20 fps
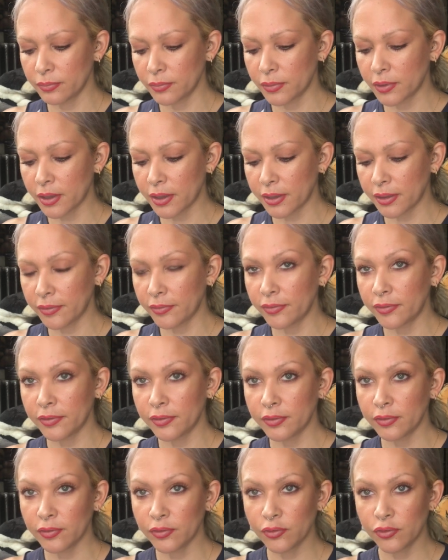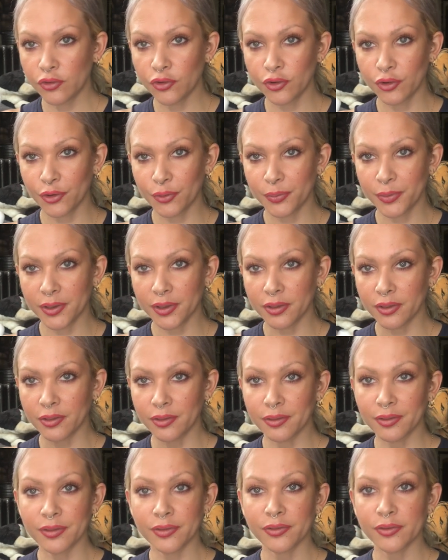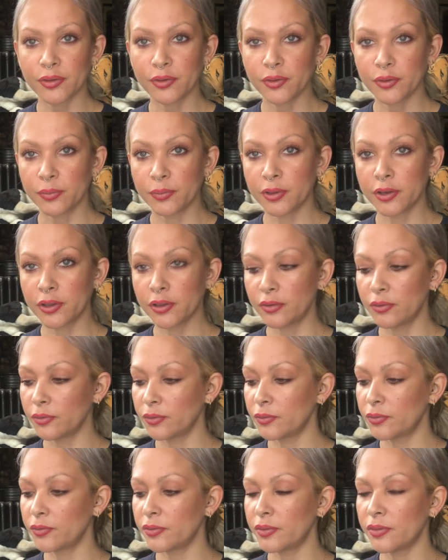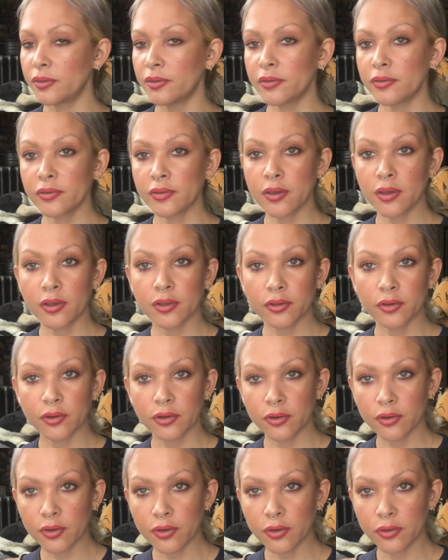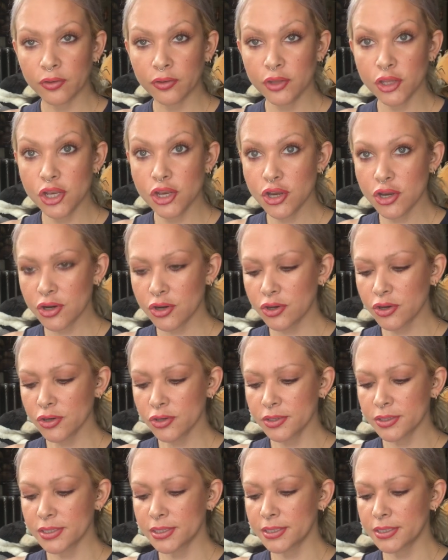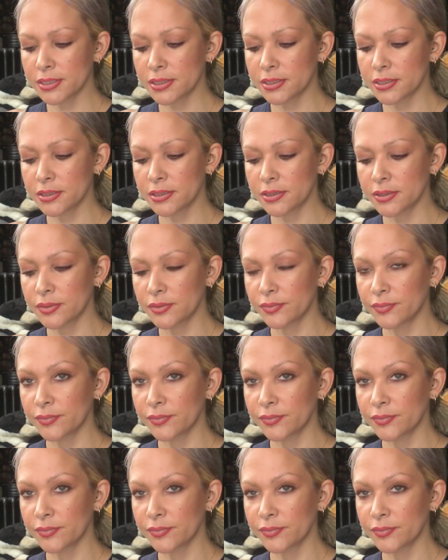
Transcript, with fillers: lines is Sugar Pill, so I'm gonna use this color called Nurse.